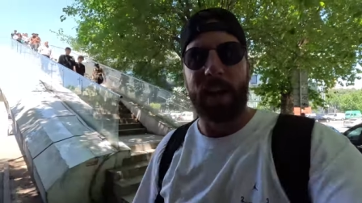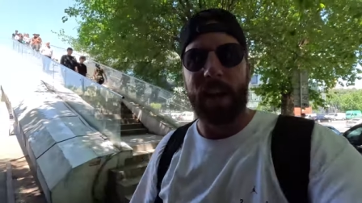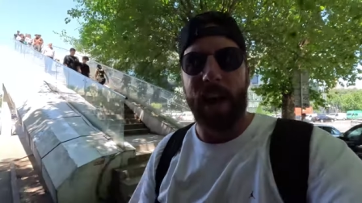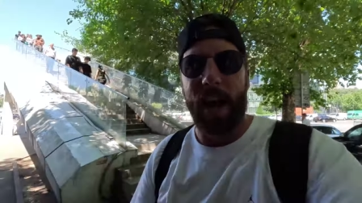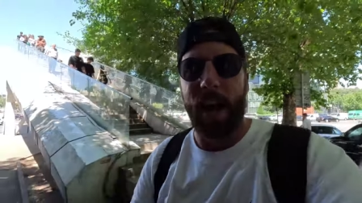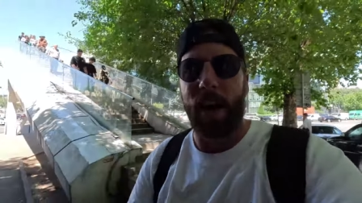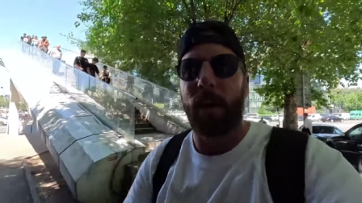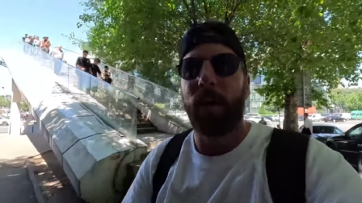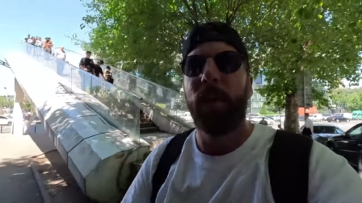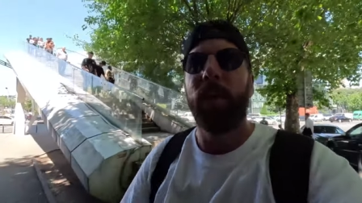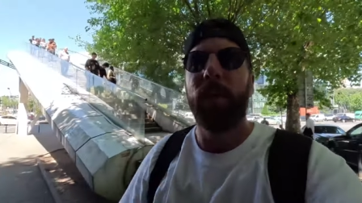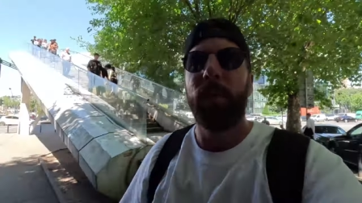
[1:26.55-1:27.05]

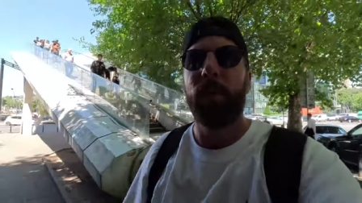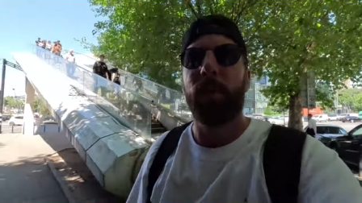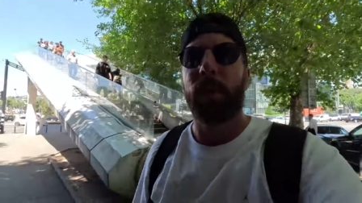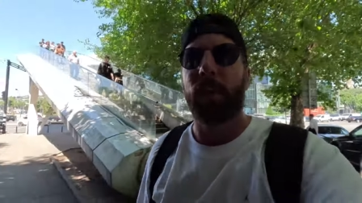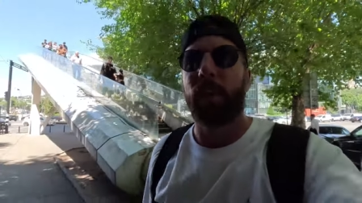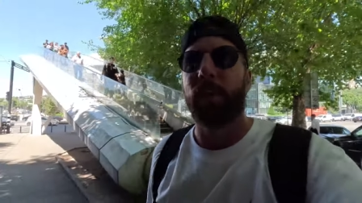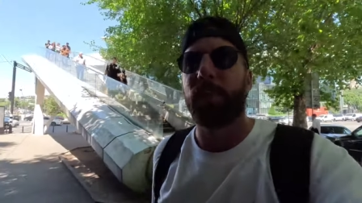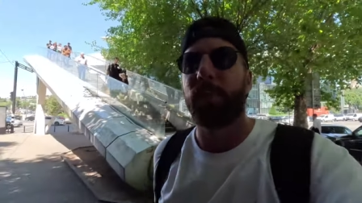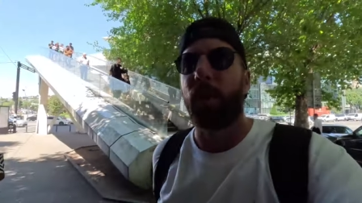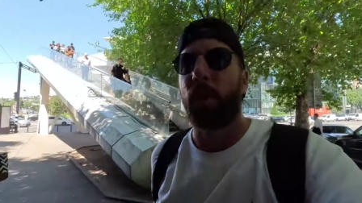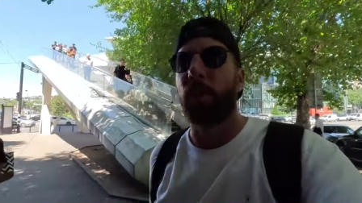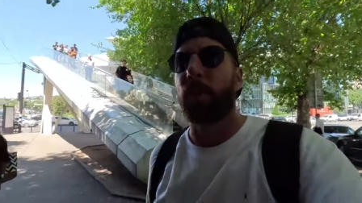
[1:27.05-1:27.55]
now, we're going
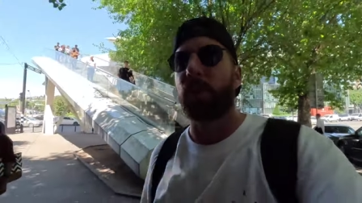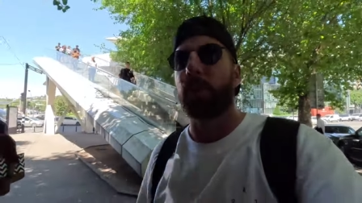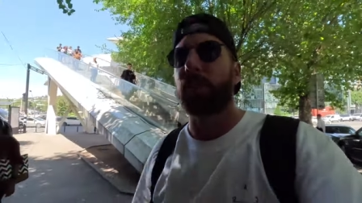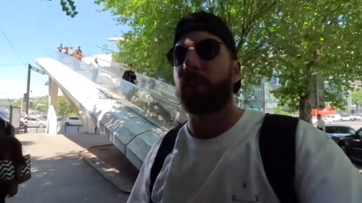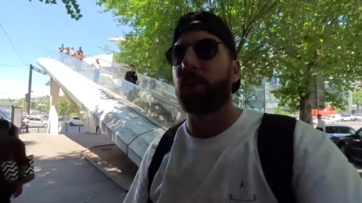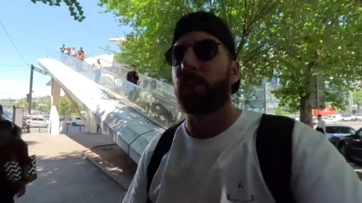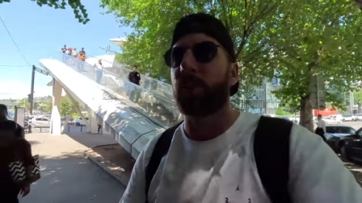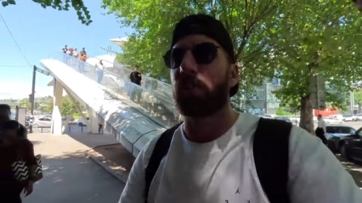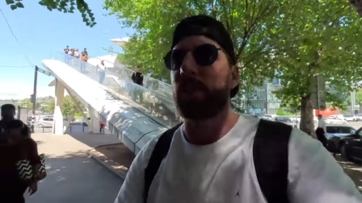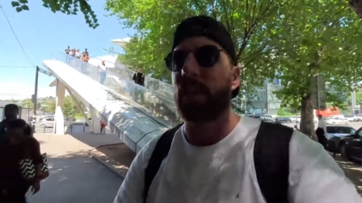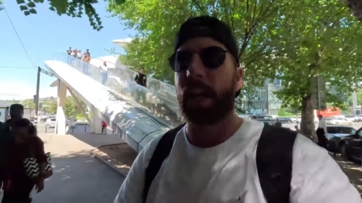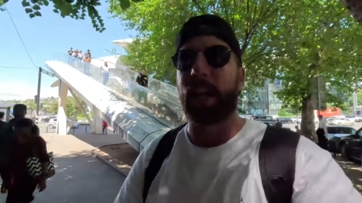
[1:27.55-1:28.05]
to focus
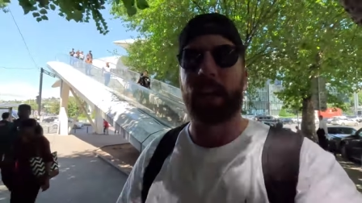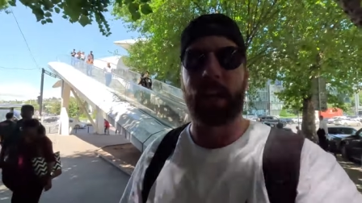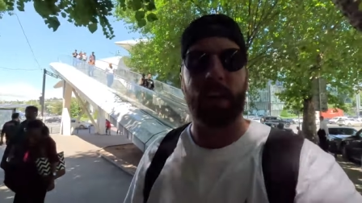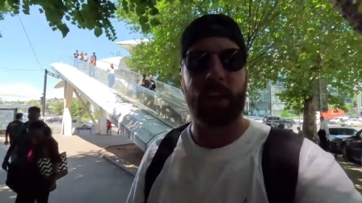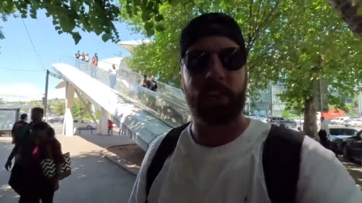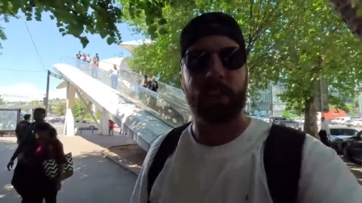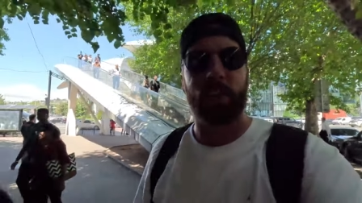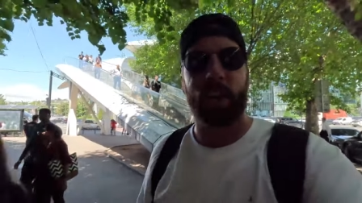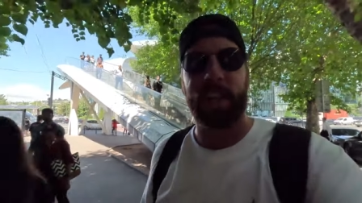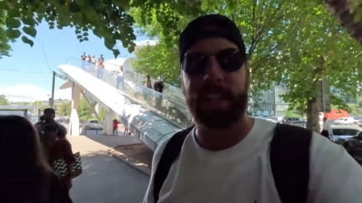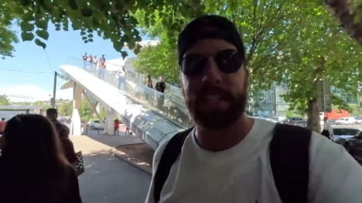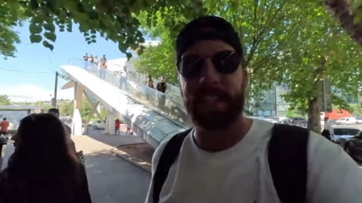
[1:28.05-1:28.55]
on just getting our
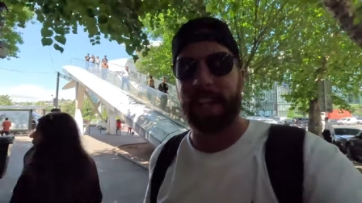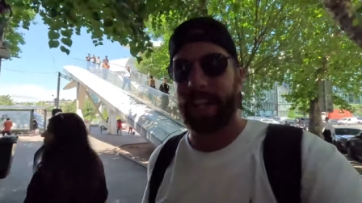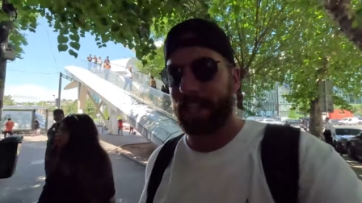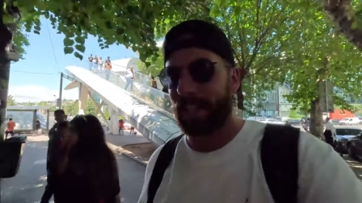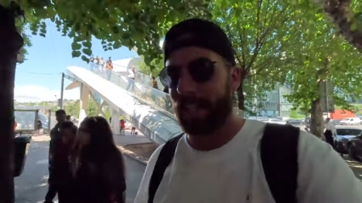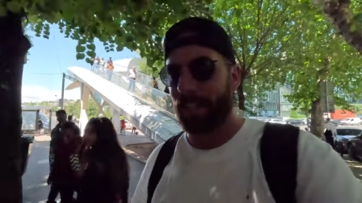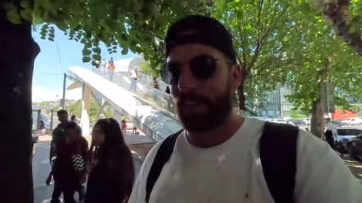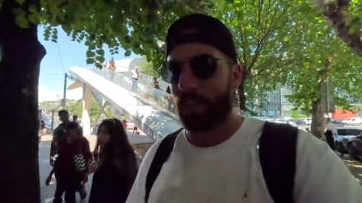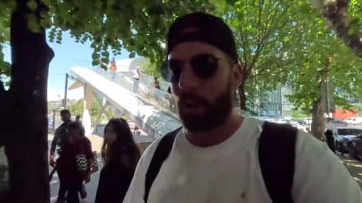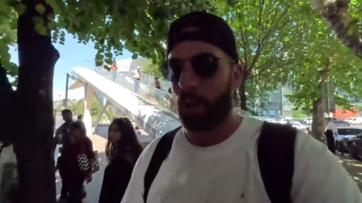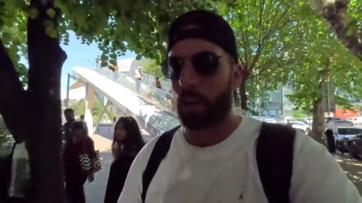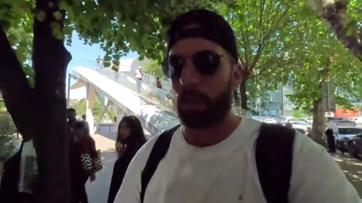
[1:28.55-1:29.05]

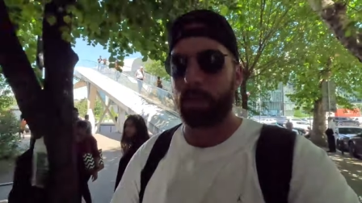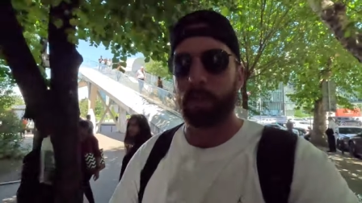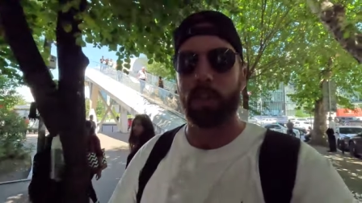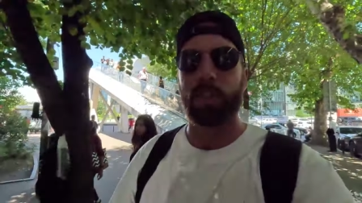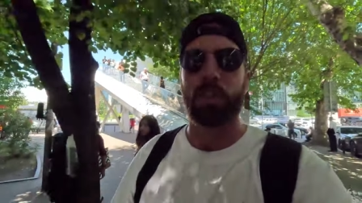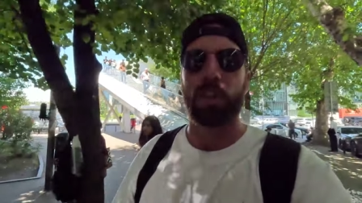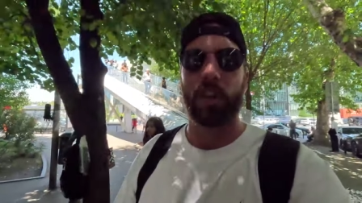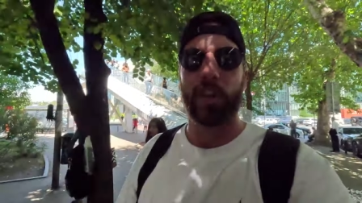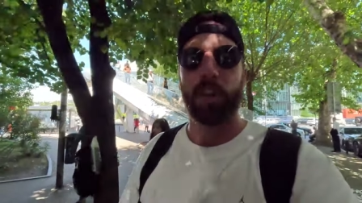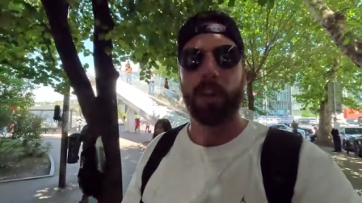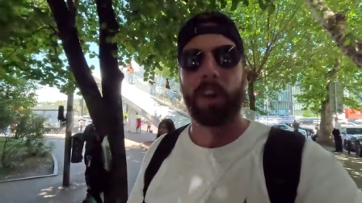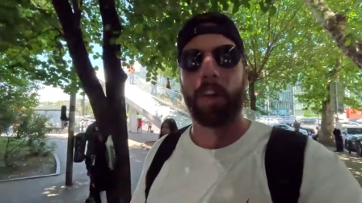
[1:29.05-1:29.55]
translated documents done.